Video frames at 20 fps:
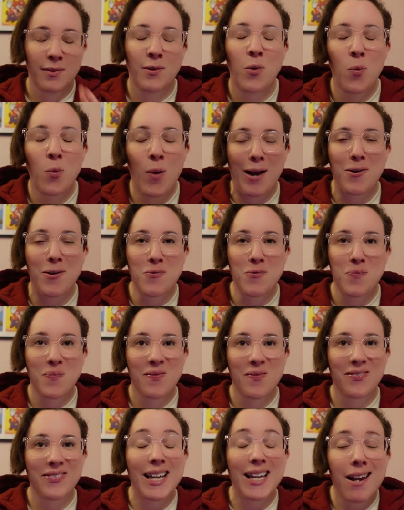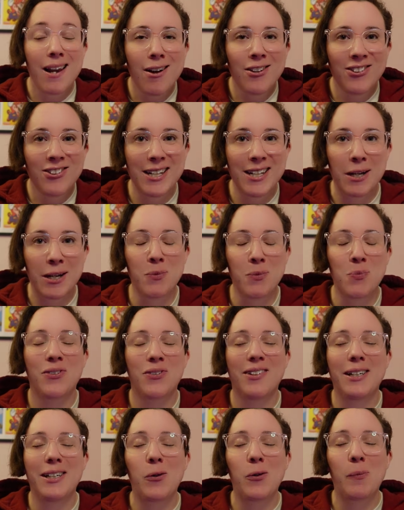Wow, that last segment was
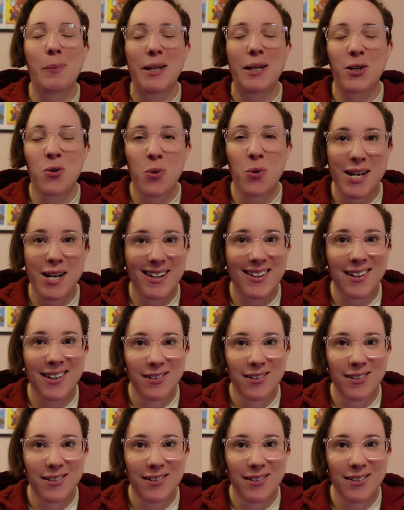a little bit quick,